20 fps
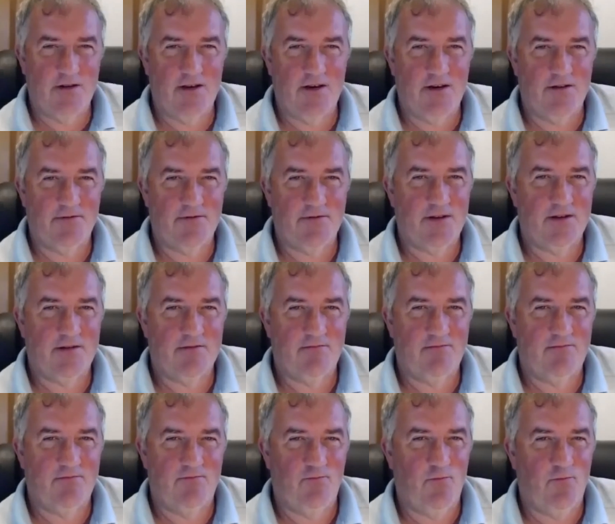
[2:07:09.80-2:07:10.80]
enough to
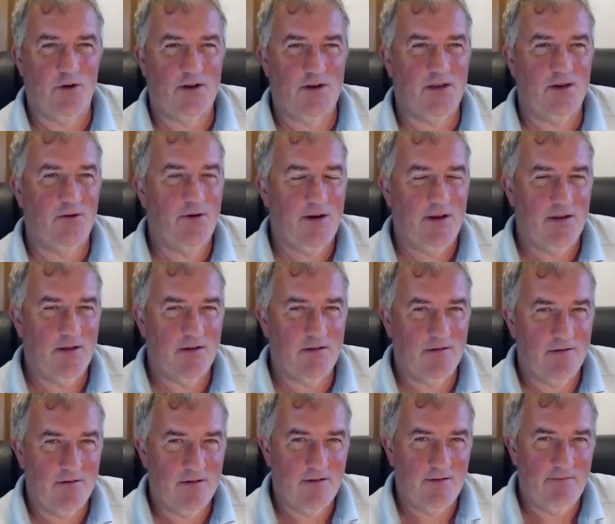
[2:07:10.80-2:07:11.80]
want to do it.
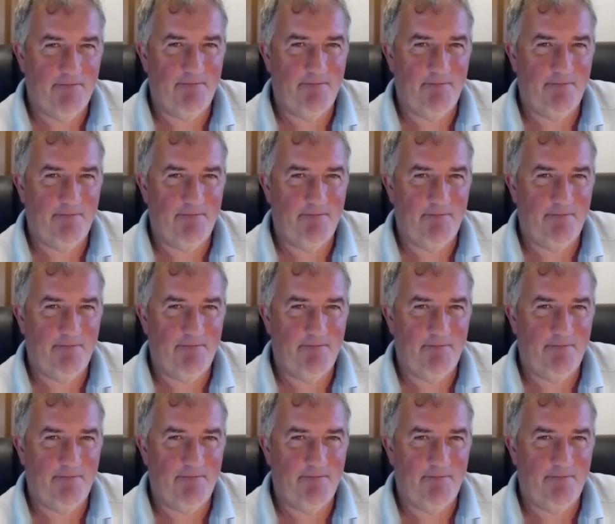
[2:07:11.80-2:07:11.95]
Yeah.